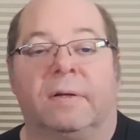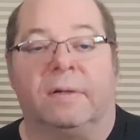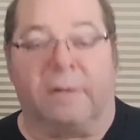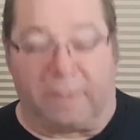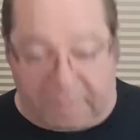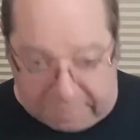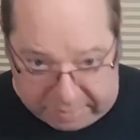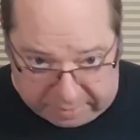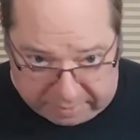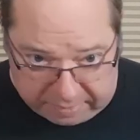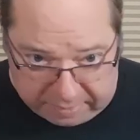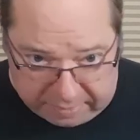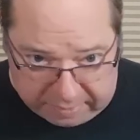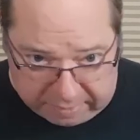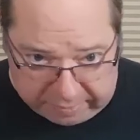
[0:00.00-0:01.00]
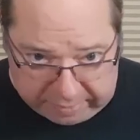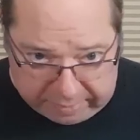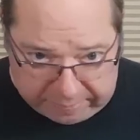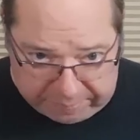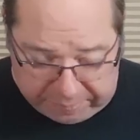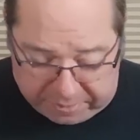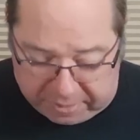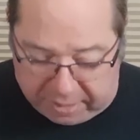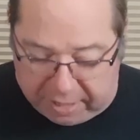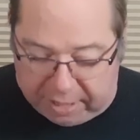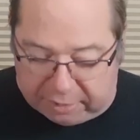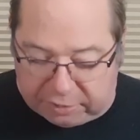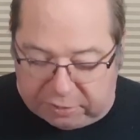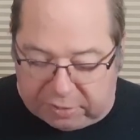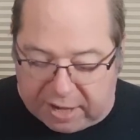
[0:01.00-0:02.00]
come on, there we go.
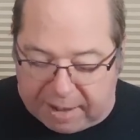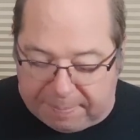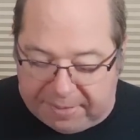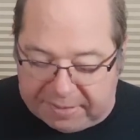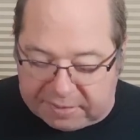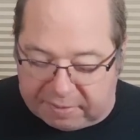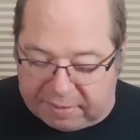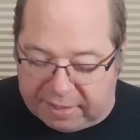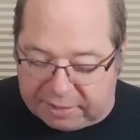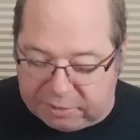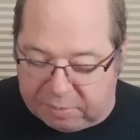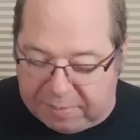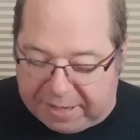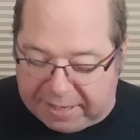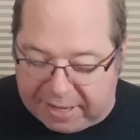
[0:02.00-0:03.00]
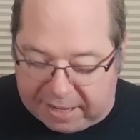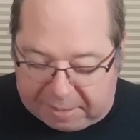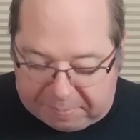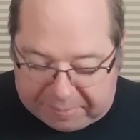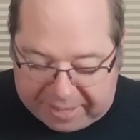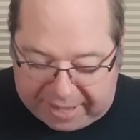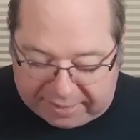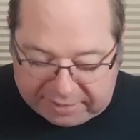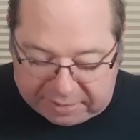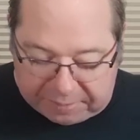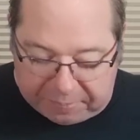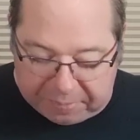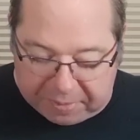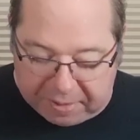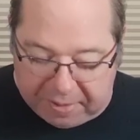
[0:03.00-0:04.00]
2 copies of Electromagnetic Blast,
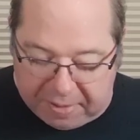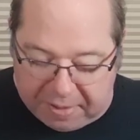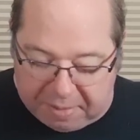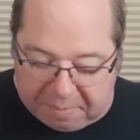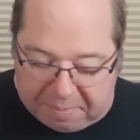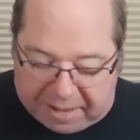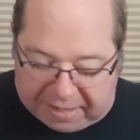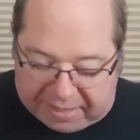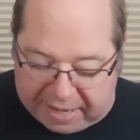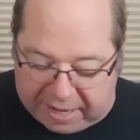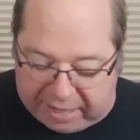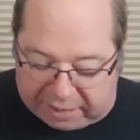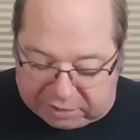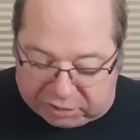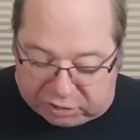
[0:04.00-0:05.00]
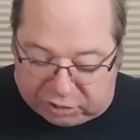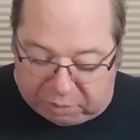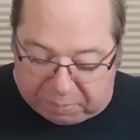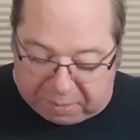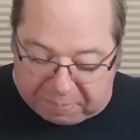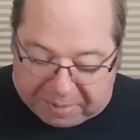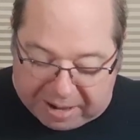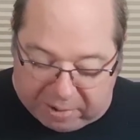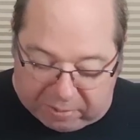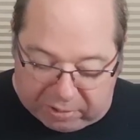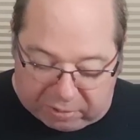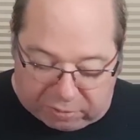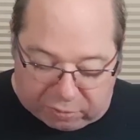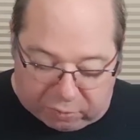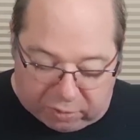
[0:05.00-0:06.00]
Magnetic
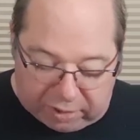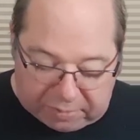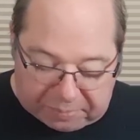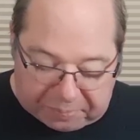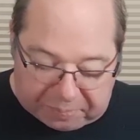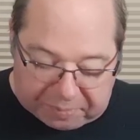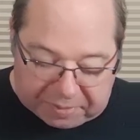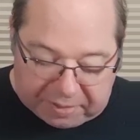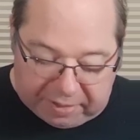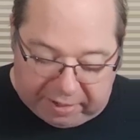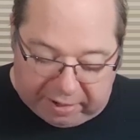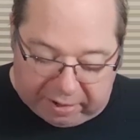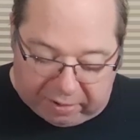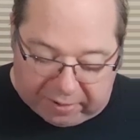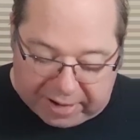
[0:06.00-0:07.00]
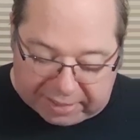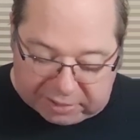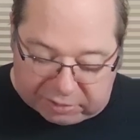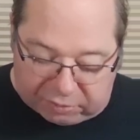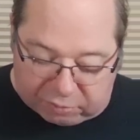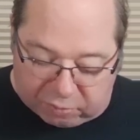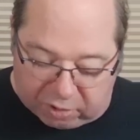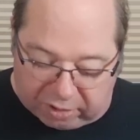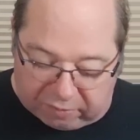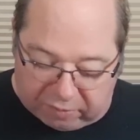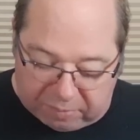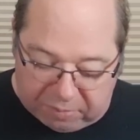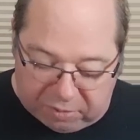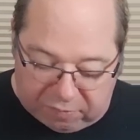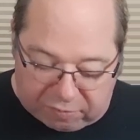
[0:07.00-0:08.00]
Superpower Thwart, Hero Action Thwart.
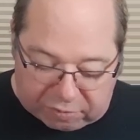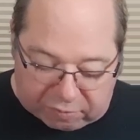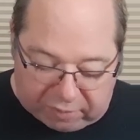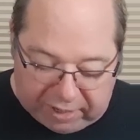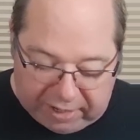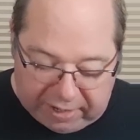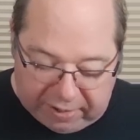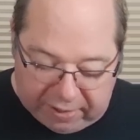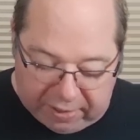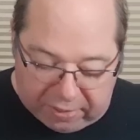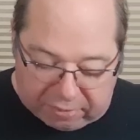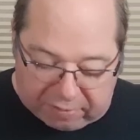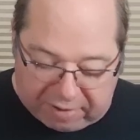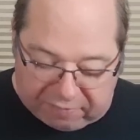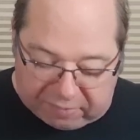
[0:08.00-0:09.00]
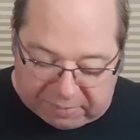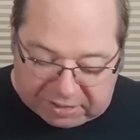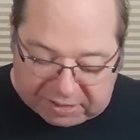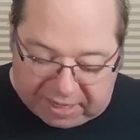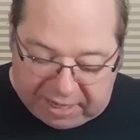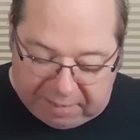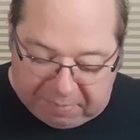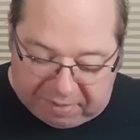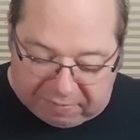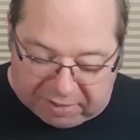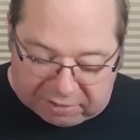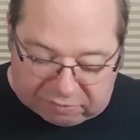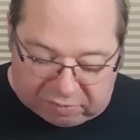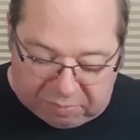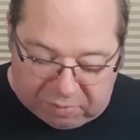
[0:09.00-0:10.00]
Remove 3 threat from a scheme. If
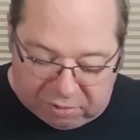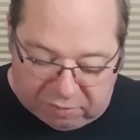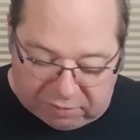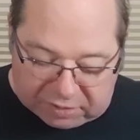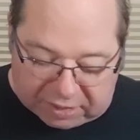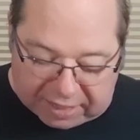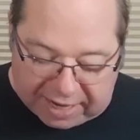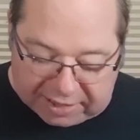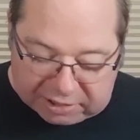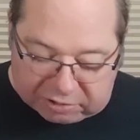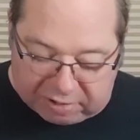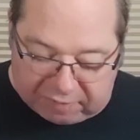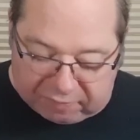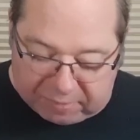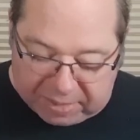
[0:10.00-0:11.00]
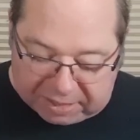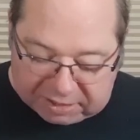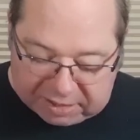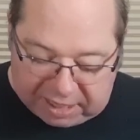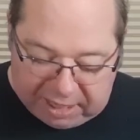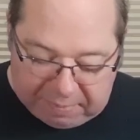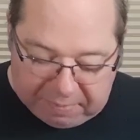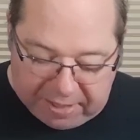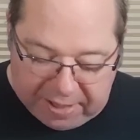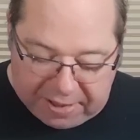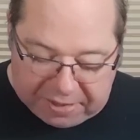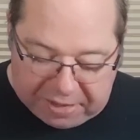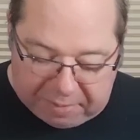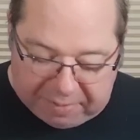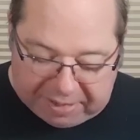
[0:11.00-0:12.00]
this removes the last threat from that scheme,
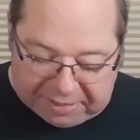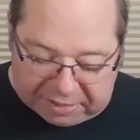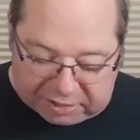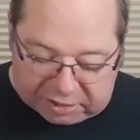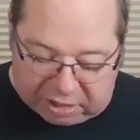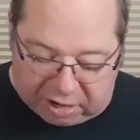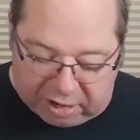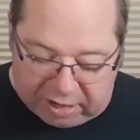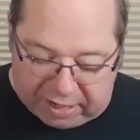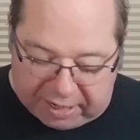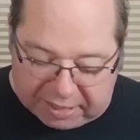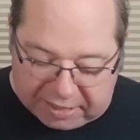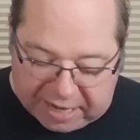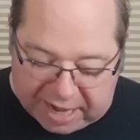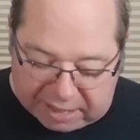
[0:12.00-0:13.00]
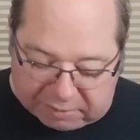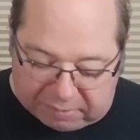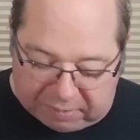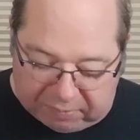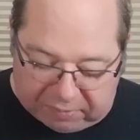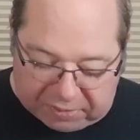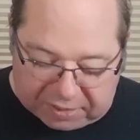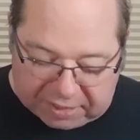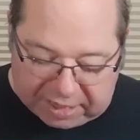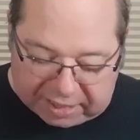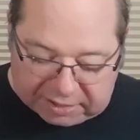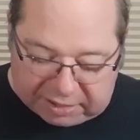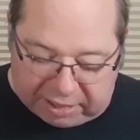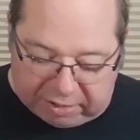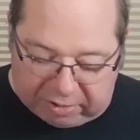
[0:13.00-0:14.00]
you may discard an attachment with the
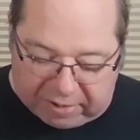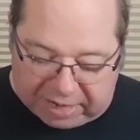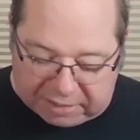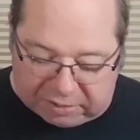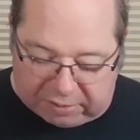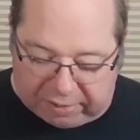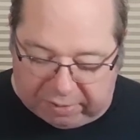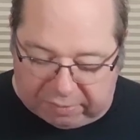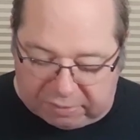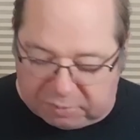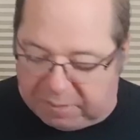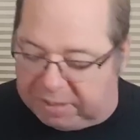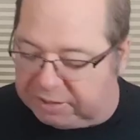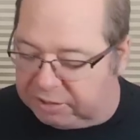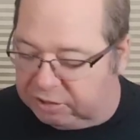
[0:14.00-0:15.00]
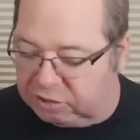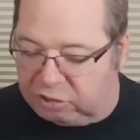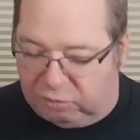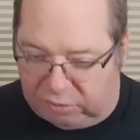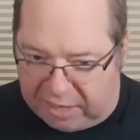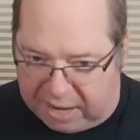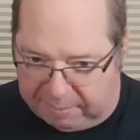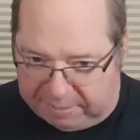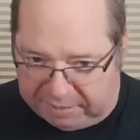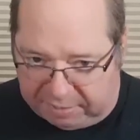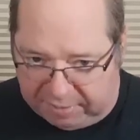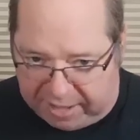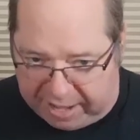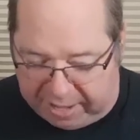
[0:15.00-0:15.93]
text Hero Action or Hero Response. And there's 2 copies of that.